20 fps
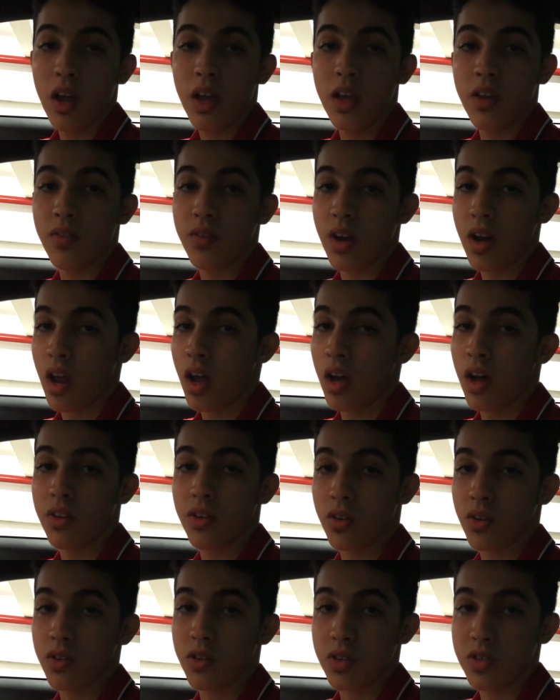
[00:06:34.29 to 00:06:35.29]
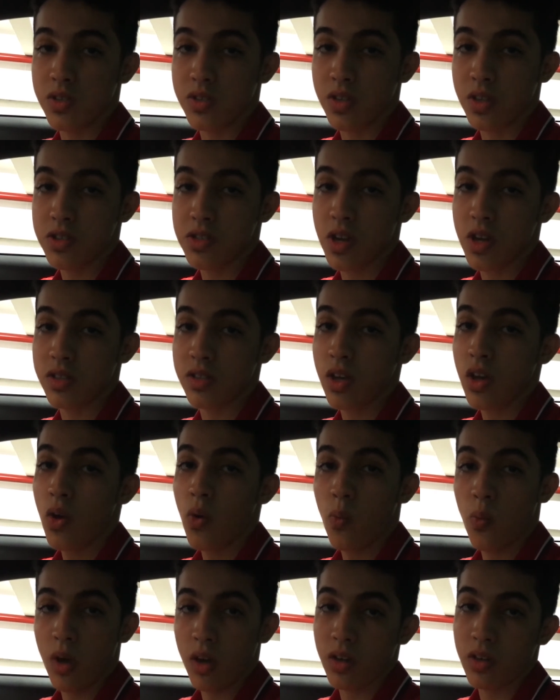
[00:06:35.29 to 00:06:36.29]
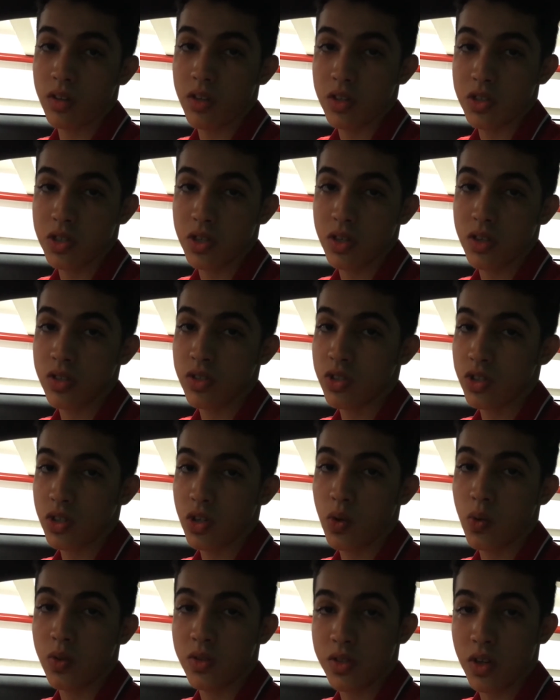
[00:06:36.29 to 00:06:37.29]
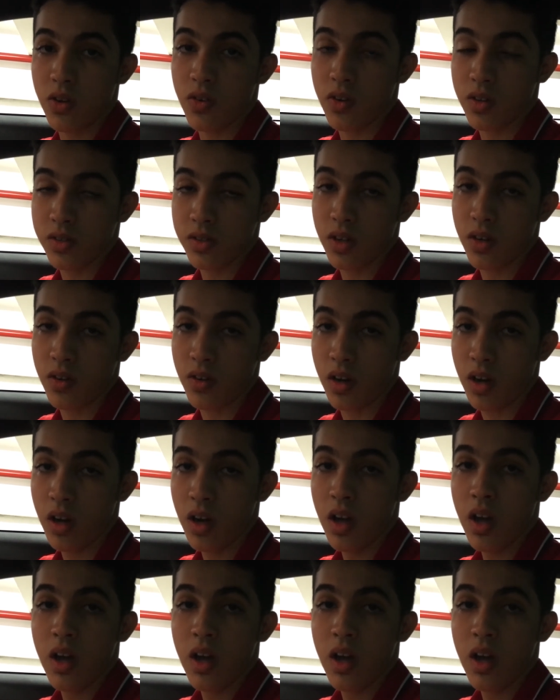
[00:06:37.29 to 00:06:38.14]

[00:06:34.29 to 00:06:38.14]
even in other conditions such as wet conditions, snow, etc, etc.